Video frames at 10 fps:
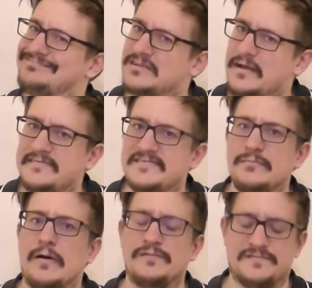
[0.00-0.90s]
doesn't
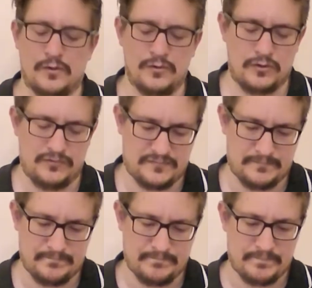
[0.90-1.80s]
smell so good.
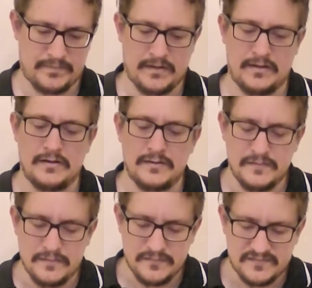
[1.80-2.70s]

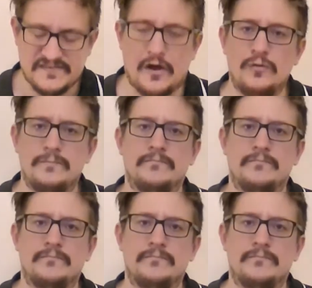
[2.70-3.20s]
So,